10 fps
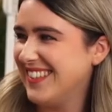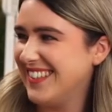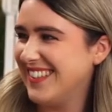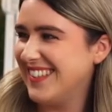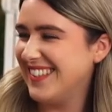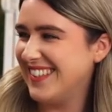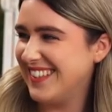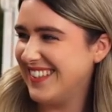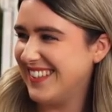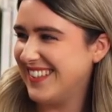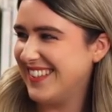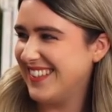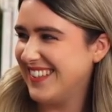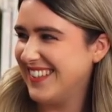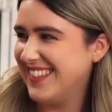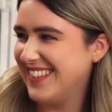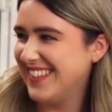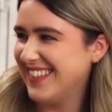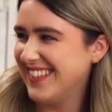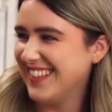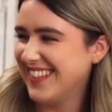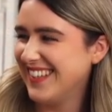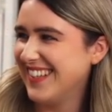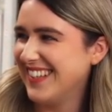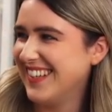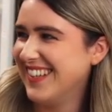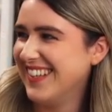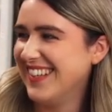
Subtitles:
This person isn't speaking.